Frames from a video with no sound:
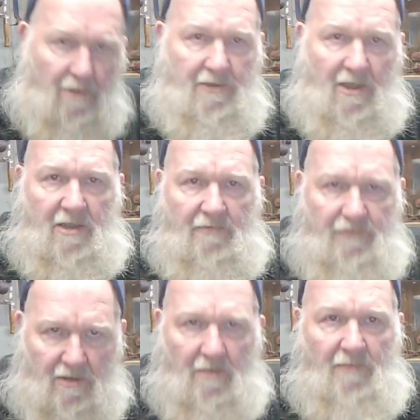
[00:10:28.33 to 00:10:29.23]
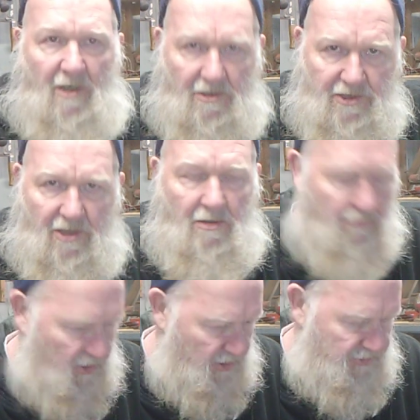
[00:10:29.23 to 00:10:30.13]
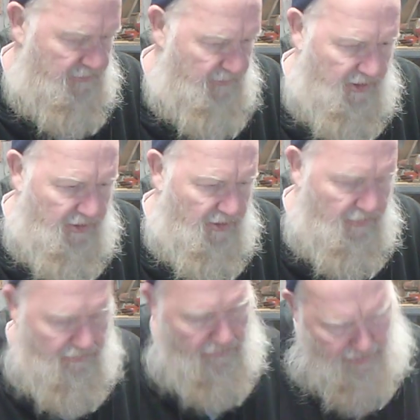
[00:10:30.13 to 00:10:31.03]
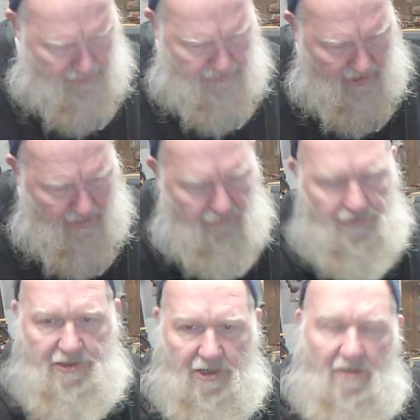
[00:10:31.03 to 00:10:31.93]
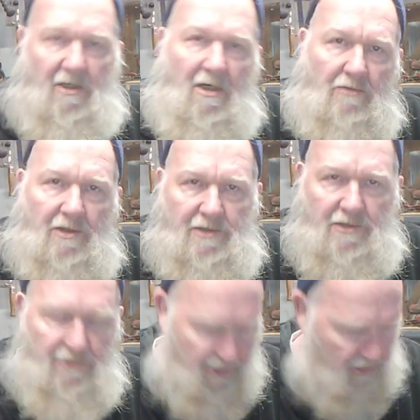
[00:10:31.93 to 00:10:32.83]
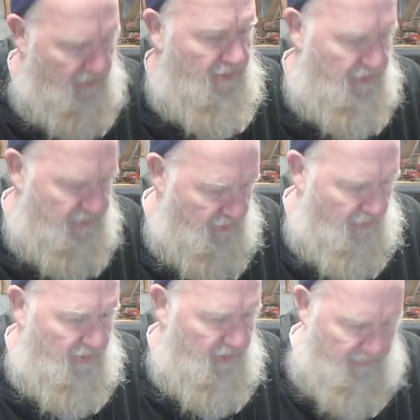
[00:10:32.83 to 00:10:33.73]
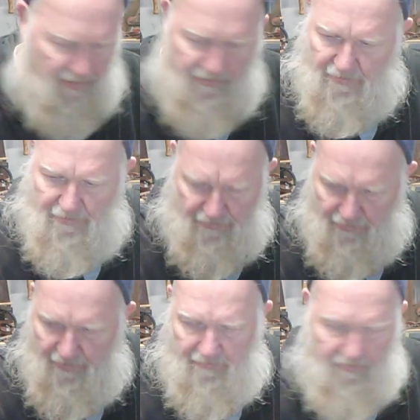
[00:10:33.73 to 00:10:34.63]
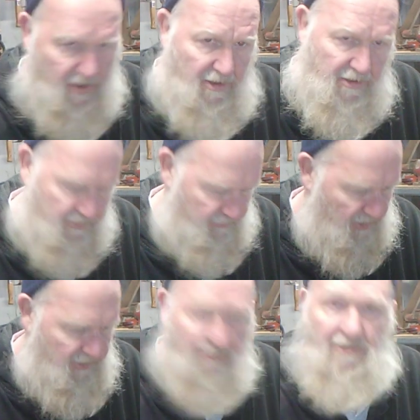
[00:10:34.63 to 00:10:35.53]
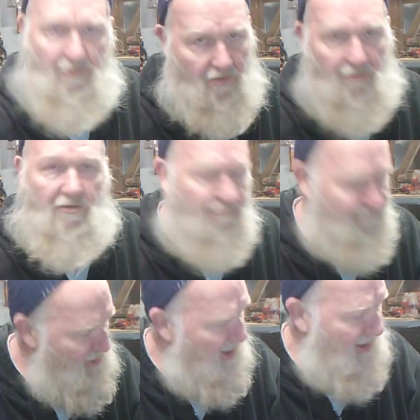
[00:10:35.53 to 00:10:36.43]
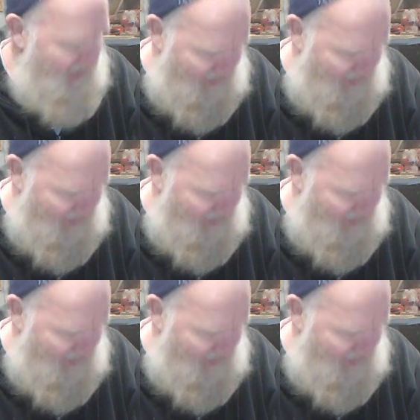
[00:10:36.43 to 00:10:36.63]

to thank you for coming by the channel and watching the video. We just kind of want to share that with you and share a little story about those three men, especially Orville. I